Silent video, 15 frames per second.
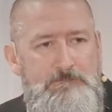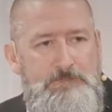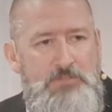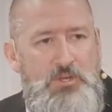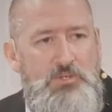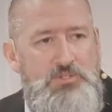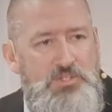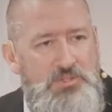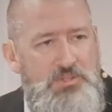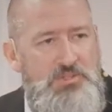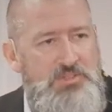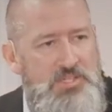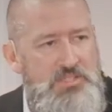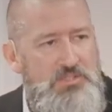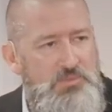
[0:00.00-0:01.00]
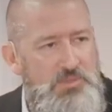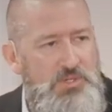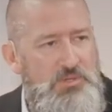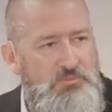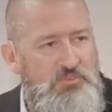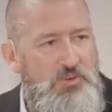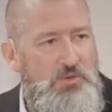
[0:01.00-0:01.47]
Those are the things
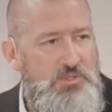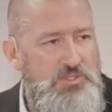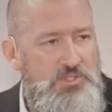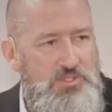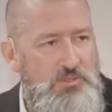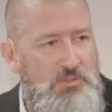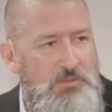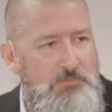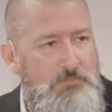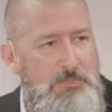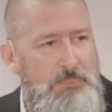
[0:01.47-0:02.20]
we're to focus on.